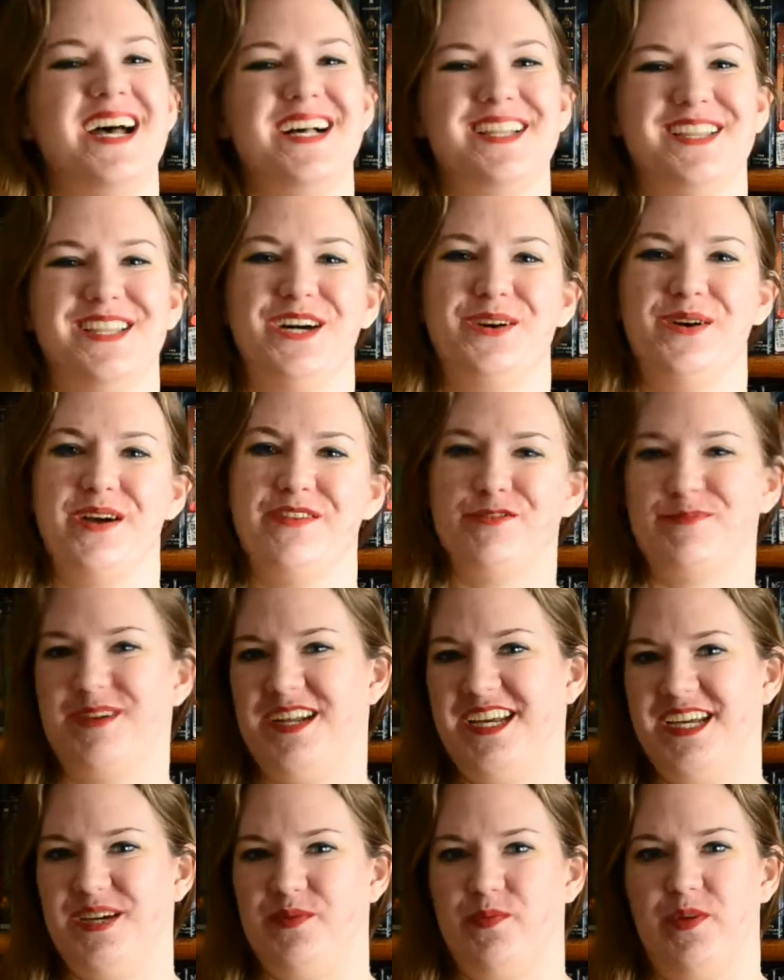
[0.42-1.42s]
Hello
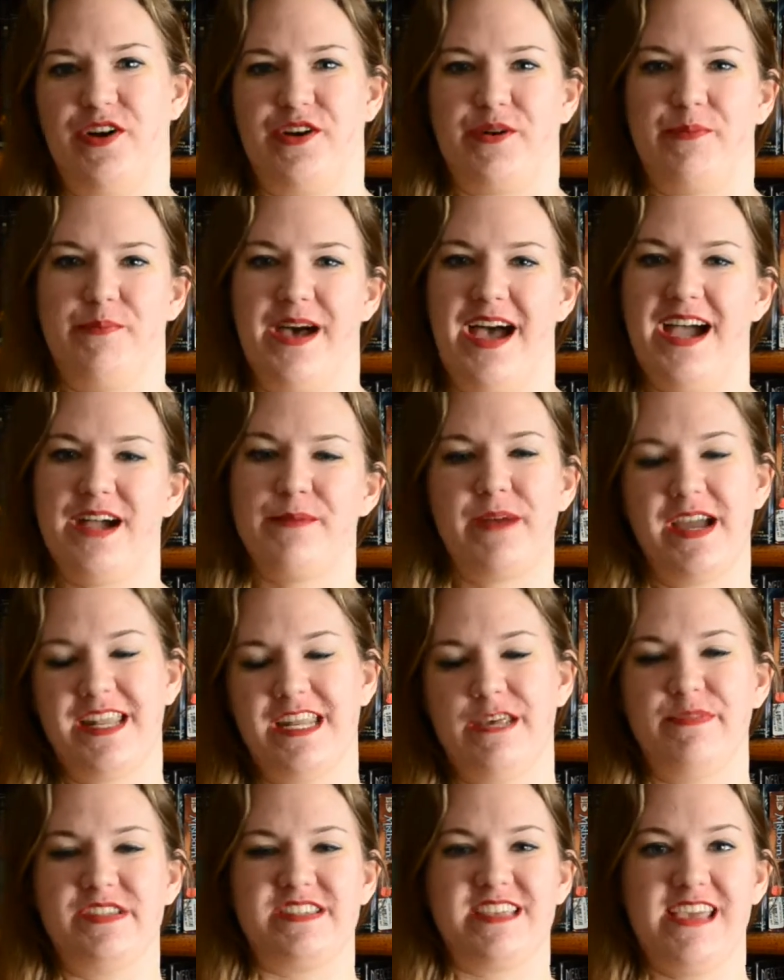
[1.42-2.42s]
everybody and welcome back. My
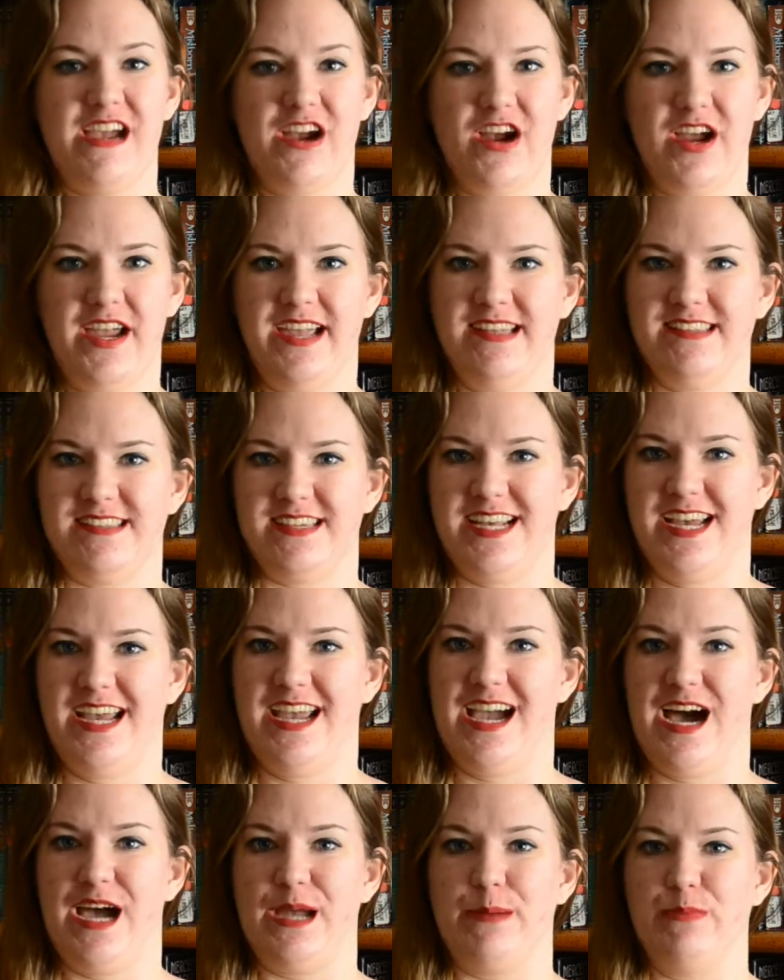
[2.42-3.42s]
name is Kari and
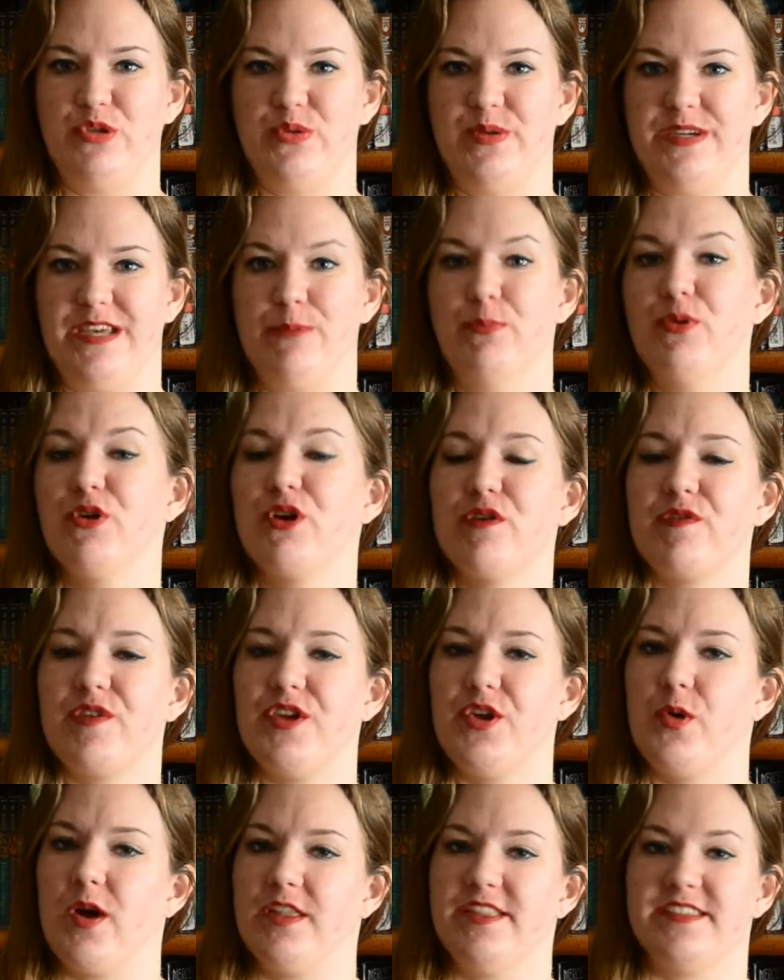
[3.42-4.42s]
today I am doing a book
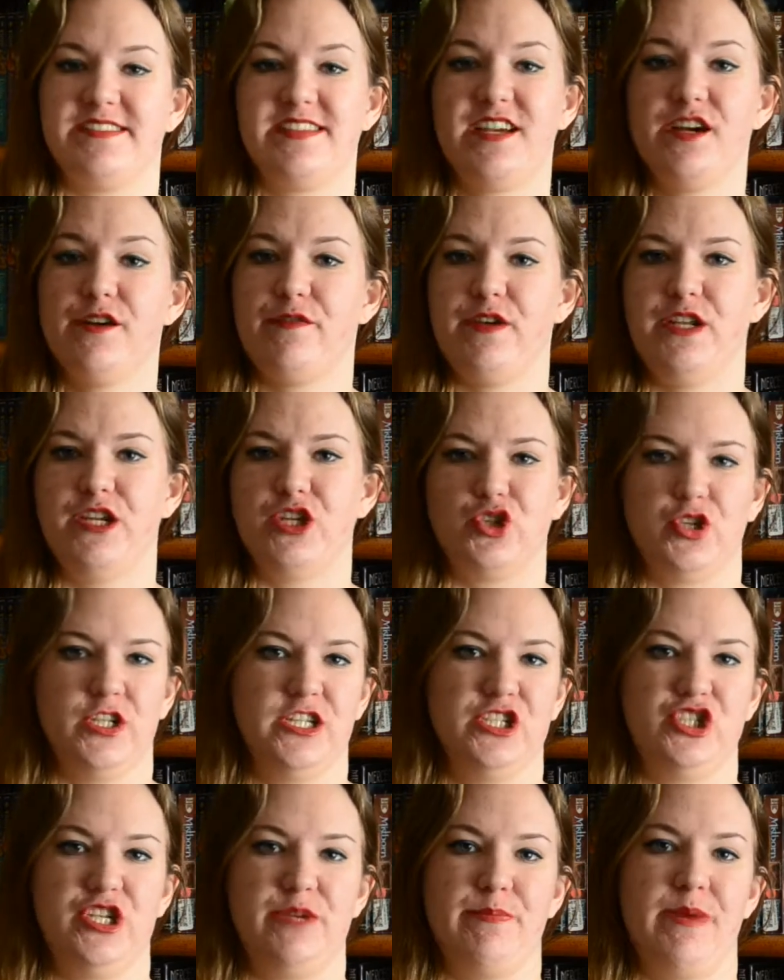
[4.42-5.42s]
review on the Serafina
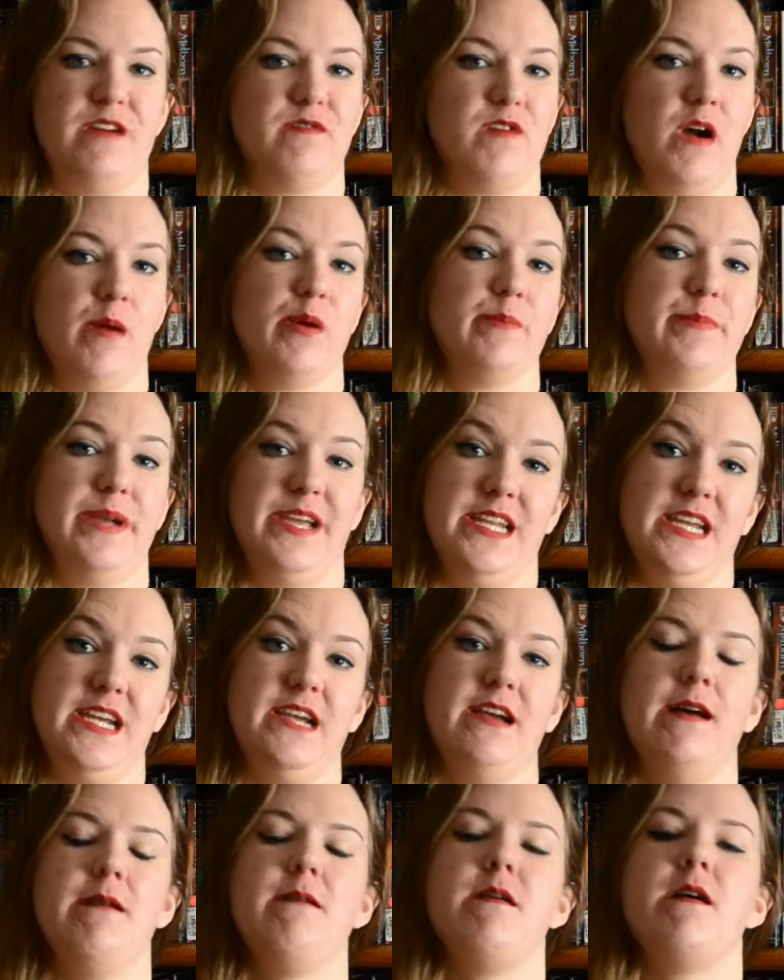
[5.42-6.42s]
trilogy by Robert Beatty.